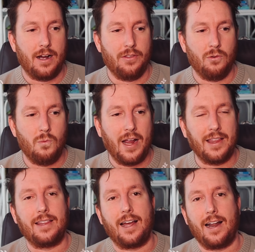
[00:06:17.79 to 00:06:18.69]
The way
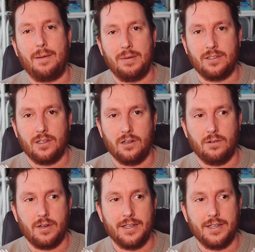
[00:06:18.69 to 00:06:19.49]
that that happens though